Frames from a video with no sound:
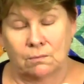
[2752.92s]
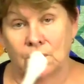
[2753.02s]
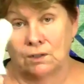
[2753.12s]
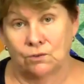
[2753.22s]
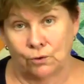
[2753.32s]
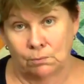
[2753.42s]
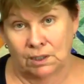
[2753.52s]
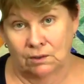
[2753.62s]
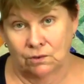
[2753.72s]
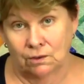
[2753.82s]
in my sewing
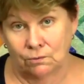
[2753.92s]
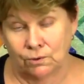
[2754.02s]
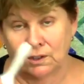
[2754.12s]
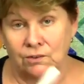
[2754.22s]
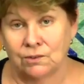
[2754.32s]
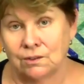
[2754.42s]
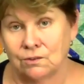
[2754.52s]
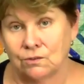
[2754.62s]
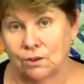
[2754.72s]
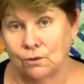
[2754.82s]
basket where I sit
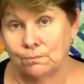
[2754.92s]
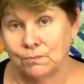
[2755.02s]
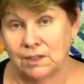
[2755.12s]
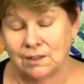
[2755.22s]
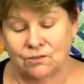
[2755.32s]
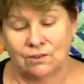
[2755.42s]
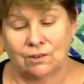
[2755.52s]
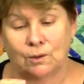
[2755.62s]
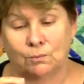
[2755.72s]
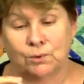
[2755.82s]
and sew, because this
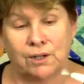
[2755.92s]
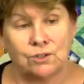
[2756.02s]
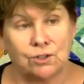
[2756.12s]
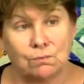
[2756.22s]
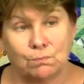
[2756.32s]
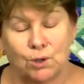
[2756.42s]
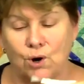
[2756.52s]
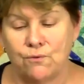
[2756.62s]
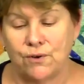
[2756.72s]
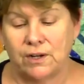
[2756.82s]
little brush,
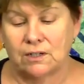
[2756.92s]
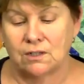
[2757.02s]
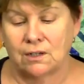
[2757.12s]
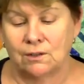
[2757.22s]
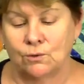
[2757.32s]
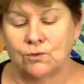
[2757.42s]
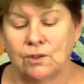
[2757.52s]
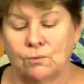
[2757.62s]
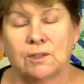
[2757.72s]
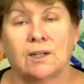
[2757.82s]
perfect. I used
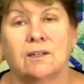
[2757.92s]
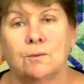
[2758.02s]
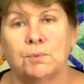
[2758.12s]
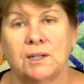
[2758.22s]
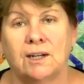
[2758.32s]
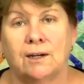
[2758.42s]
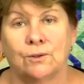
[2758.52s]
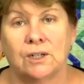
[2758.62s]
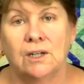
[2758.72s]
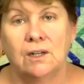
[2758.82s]
it when I had to pick
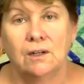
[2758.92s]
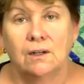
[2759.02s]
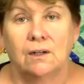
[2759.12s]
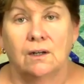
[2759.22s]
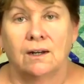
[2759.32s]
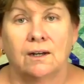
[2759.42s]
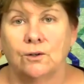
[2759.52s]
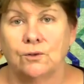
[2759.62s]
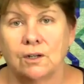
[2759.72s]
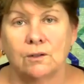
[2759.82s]
out. And I
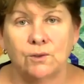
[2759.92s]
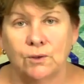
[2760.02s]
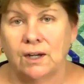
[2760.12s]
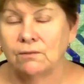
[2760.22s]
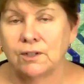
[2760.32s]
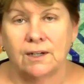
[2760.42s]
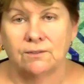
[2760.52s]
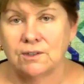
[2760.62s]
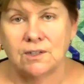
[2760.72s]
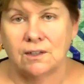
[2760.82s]
know none of you ever
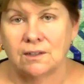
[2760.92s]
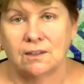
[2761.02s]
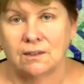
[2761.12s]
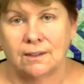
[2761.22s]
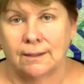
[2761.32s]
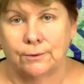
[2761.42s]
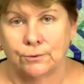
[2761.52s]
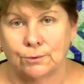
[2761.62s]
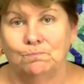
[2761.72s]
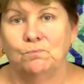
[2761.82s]
had to take anything
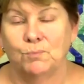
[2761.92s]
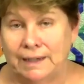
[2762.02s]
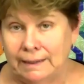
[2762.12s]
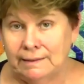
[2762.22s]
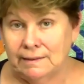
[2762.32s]
out, but I